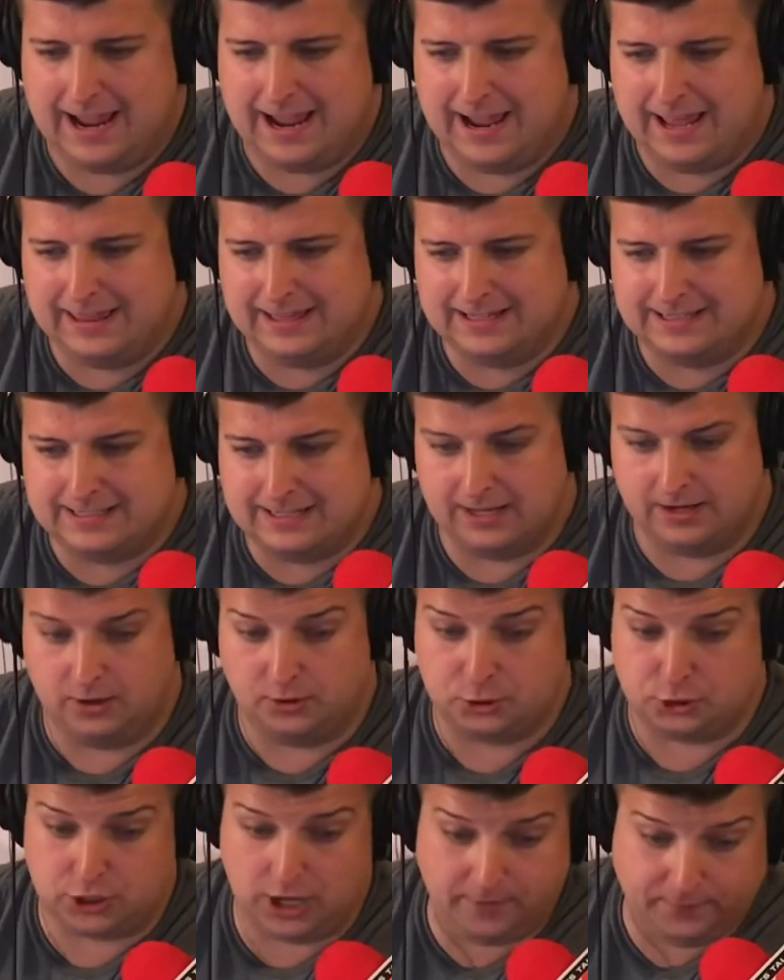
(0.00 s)
and they
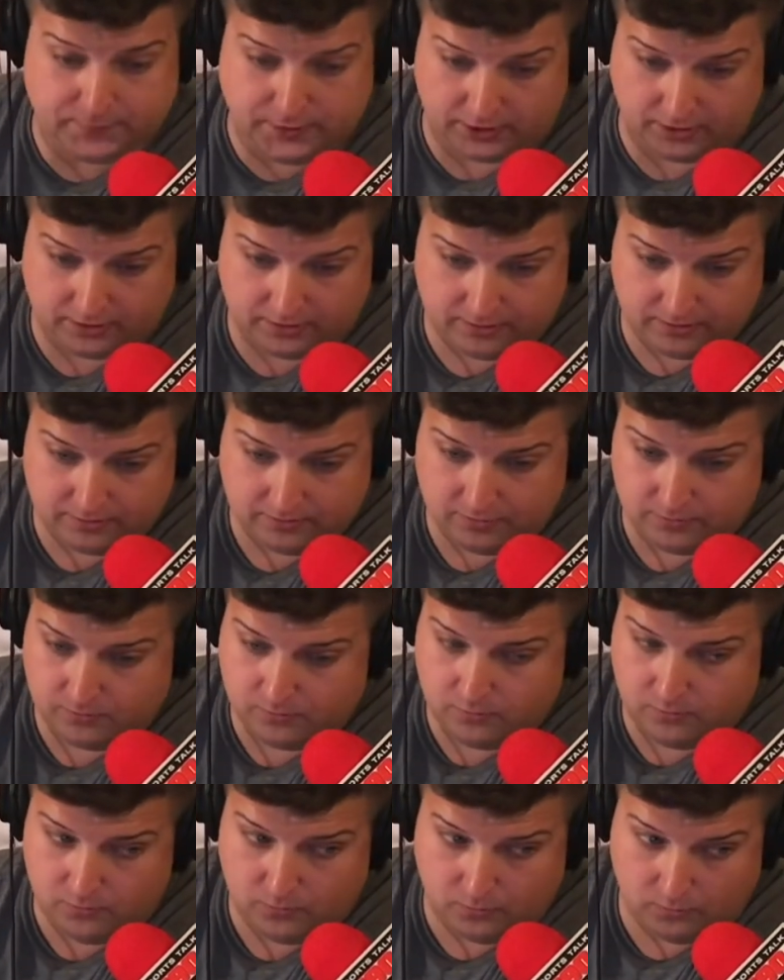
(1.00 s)
said, Oh, Schefter,
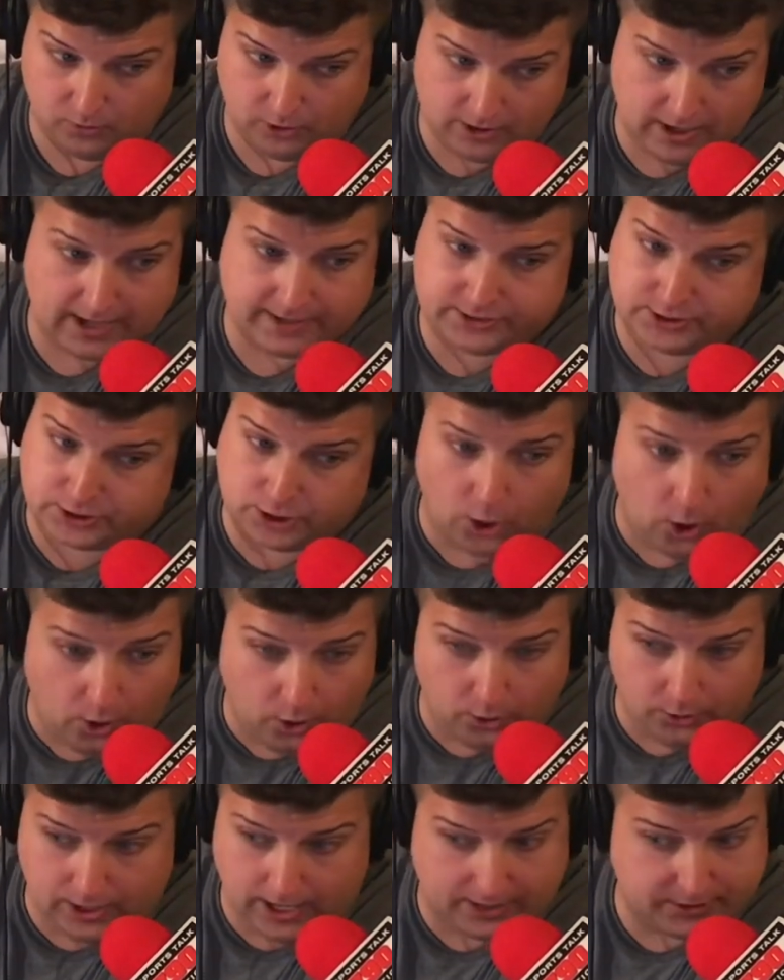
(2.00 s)
we're not
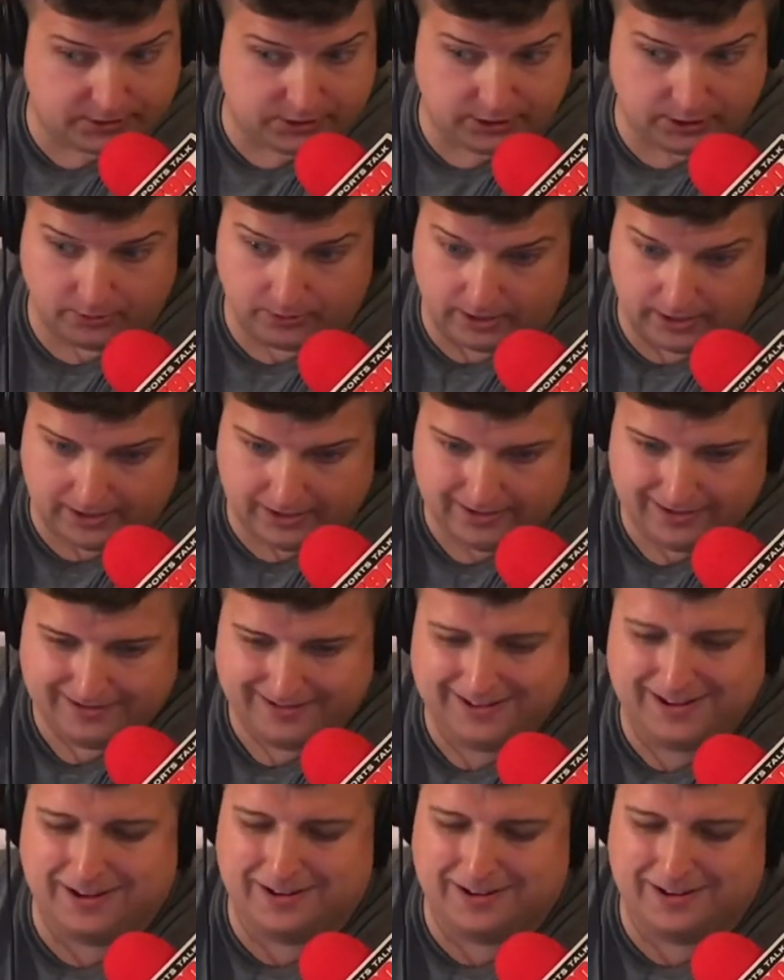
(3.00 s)
sold on Tua.